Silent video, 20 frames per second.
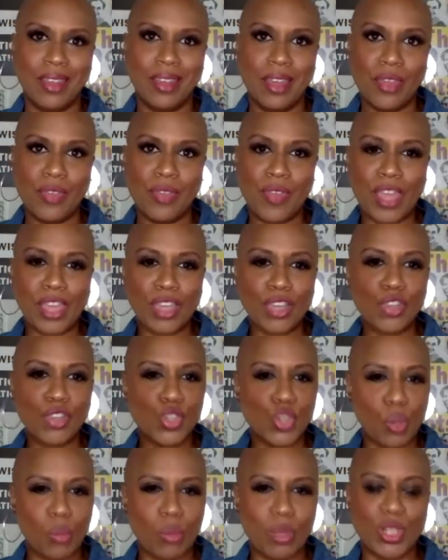Thank you
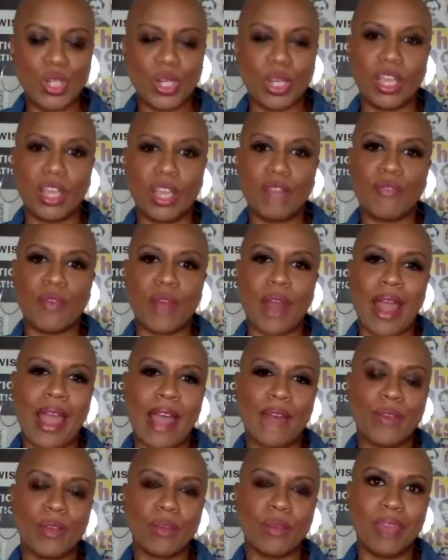so much again for
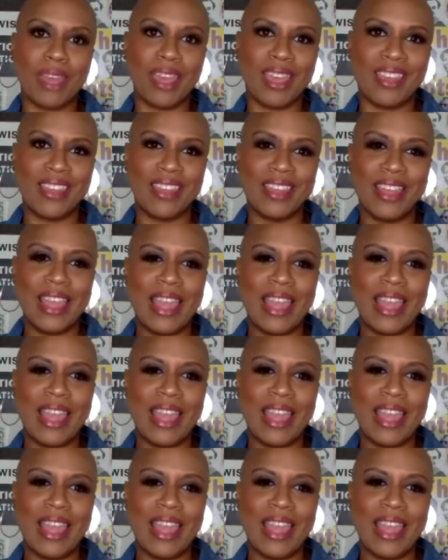having me,